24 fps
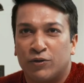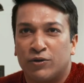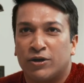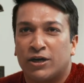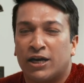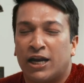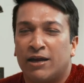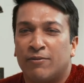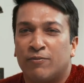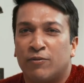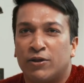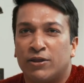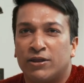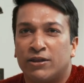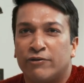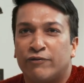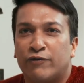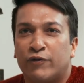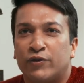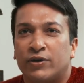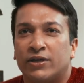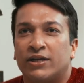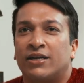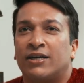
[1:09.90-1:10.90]
to climb all the
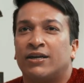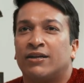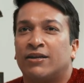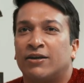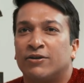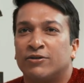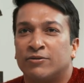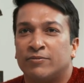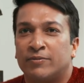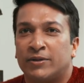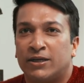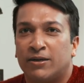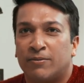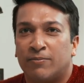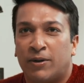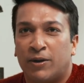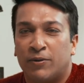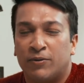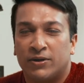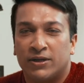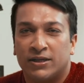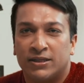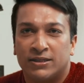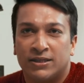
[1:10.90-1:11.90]
8,000 meter
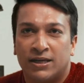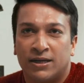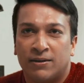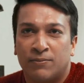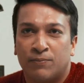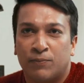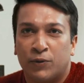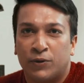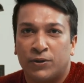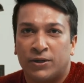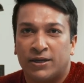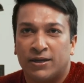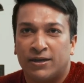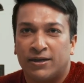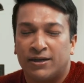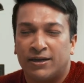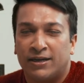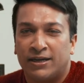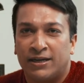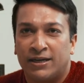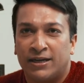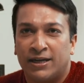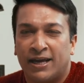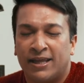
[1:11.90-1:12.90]
mountains and put
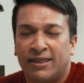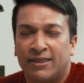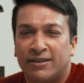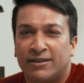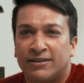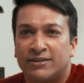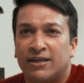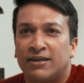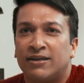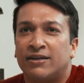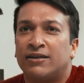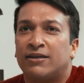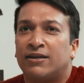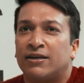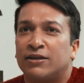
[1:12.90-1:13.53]
India in this elite